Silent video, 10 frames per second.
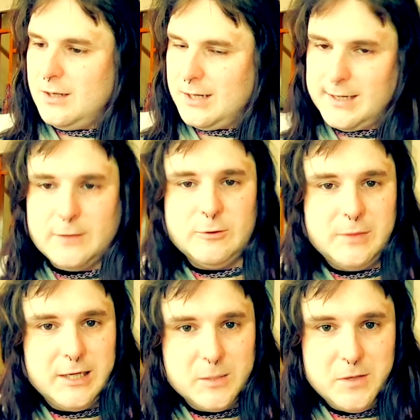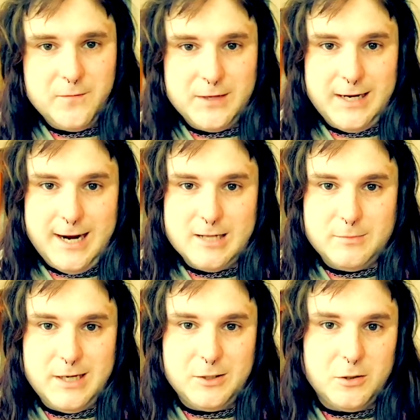kind of reminds me of that
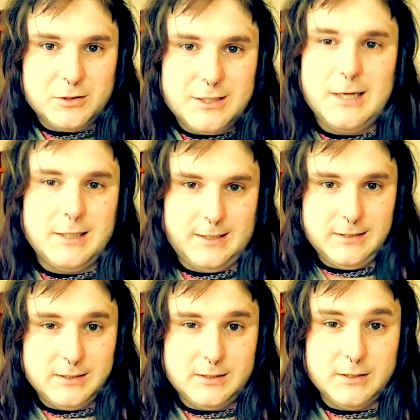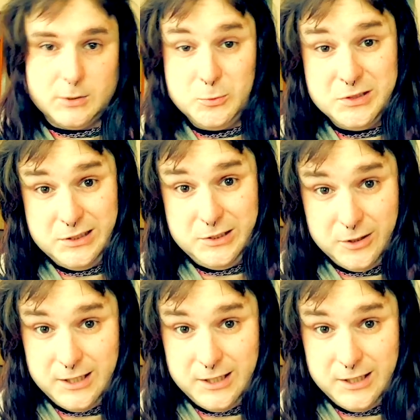anime called Decadence. It's a really good